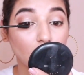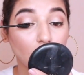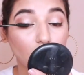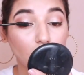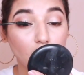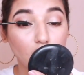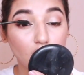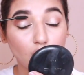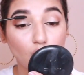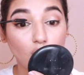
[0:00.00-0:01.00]
Okay,
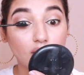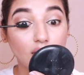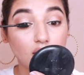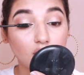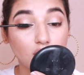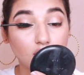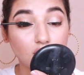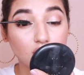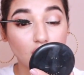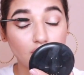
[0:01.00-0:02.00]
what I can
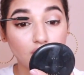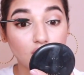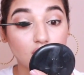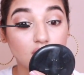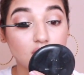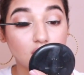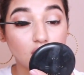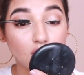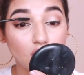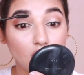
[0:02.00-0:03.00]
definitely
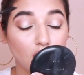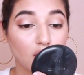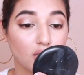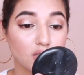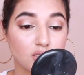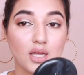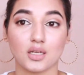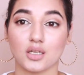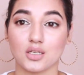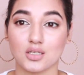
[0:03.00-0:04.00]
see is
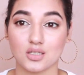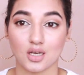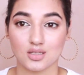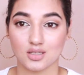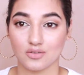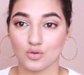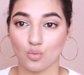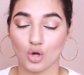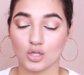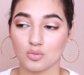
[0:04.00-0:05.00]
that it does give you
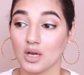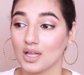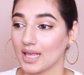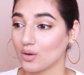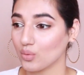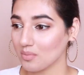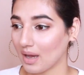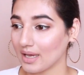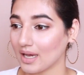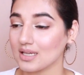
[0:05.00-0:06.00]
volume. Like with
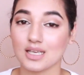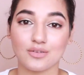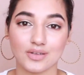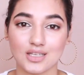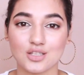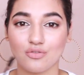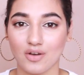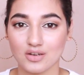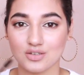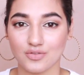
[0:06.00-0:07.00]
my eyes, I feel it's
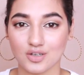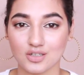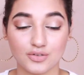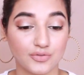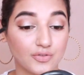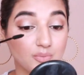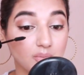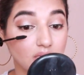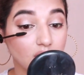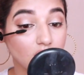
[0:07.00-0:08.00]
very difficult for
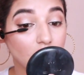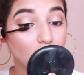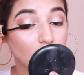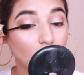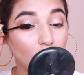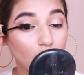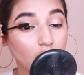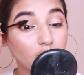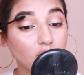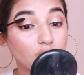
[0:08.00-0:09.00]
me or
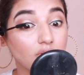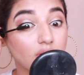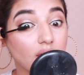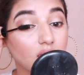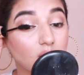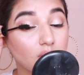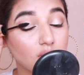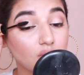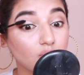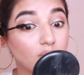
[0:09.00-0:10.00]
even for
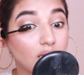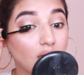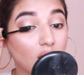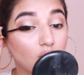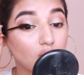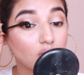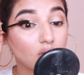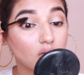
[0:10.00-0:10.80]
anybody to make out